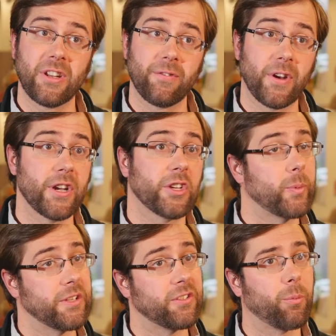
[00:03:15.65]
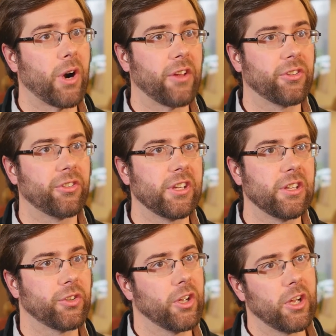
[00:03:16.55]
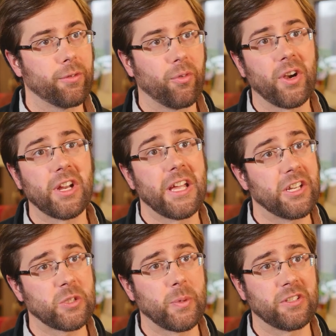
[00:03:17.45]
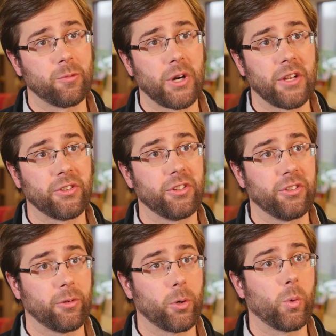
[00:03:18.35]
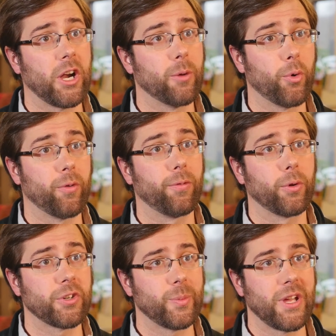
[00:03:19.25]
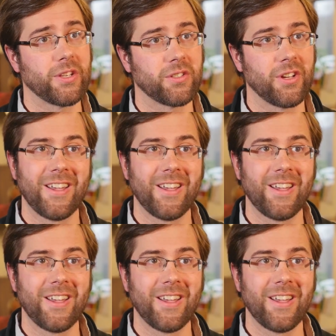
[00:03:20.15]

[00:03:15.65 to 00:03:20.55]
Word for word: and very expensive processes for very inexpensive processes that require more floor space.